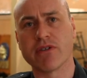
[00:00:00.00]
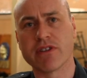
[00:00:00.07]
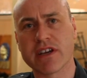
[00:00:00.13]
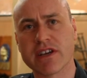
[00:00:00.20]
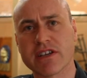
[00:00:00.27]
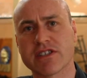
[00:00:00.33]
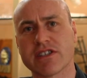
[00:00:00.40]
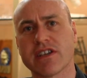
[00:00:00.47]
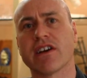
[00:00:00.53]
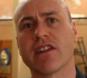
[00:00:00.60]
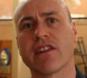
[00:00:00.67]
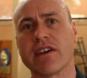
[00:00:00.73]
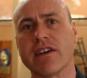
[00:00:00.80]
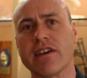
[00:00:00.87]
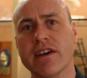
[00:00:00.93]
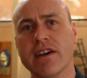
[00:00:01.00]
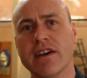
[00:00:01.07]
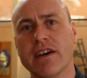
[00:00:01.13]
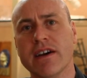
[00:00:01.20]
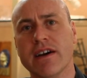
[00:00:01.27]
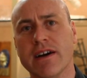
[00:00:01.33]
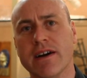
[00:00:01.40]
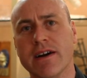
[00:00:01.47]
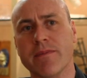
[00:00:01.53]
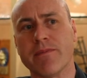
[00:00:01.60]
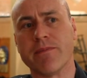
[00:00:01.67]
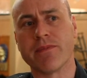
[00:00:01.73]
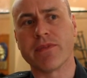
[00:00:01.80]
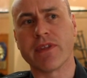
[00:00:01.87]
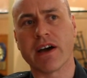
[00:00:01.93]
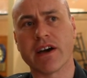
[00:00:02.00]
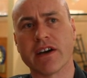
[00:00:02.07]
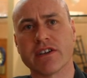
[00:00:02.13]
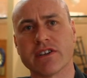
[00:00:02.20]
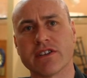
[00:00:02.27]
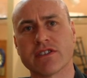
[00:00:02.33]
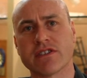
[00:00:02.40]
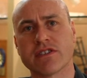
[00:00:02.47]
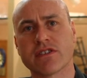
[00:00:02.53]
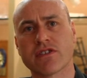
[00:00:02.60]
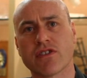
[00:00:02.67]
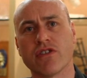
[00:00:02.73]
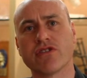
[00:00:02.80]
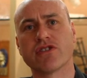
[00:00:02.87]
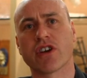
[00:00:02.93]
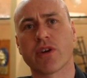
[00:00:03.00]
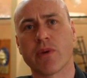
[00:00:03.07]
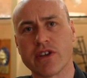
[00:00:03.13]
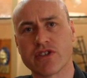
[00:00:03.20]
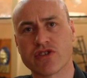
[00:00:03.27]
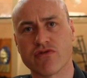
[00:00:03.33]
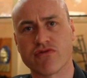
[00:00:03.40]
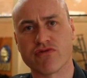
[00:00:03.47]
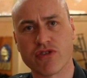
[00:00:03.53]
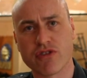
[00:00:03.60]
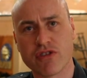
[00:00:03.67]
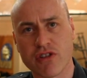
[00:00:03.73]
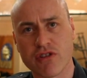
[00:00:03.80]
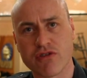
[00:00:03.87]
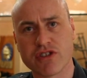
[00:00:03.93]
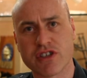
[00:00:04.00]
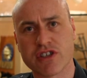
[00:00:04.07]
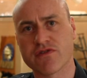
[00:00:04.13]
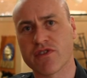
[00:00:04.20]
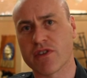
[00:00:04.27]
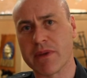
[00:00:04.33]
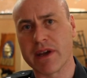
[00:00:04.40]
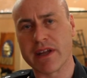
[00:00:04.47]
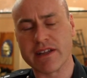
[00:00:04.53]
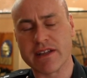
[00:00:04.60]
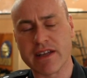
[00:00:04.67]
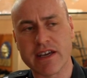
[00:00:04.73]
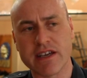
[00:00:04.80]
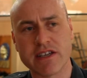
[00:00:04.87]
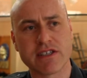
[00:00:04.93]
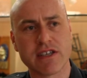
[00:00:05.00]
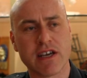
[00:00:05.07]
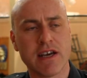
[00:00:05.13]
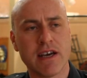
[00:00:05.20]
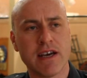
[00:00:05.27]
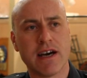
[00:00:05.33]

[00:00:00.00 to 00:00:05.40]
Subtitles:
building is set alight, that has consequential road closures for many days.